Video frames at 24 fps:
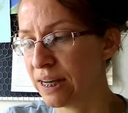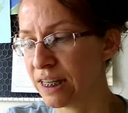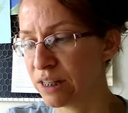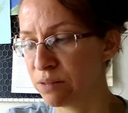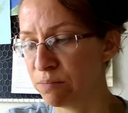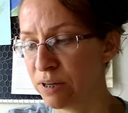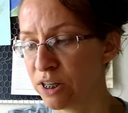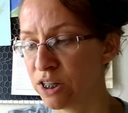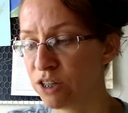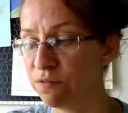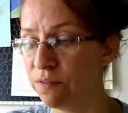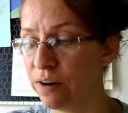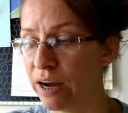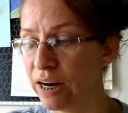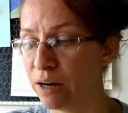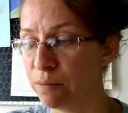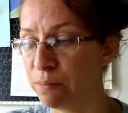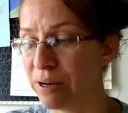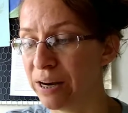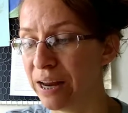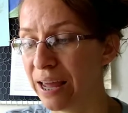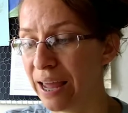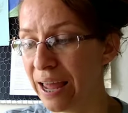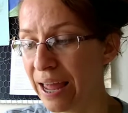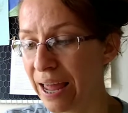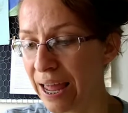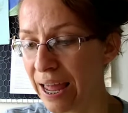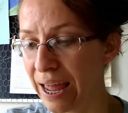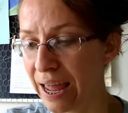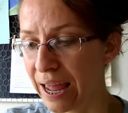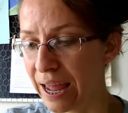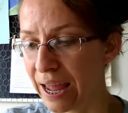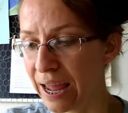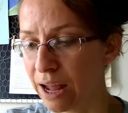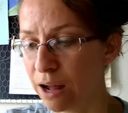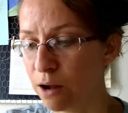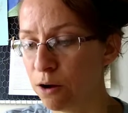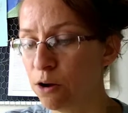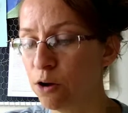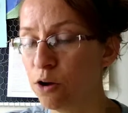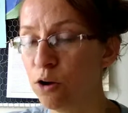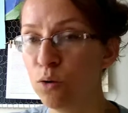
as much vitamin A,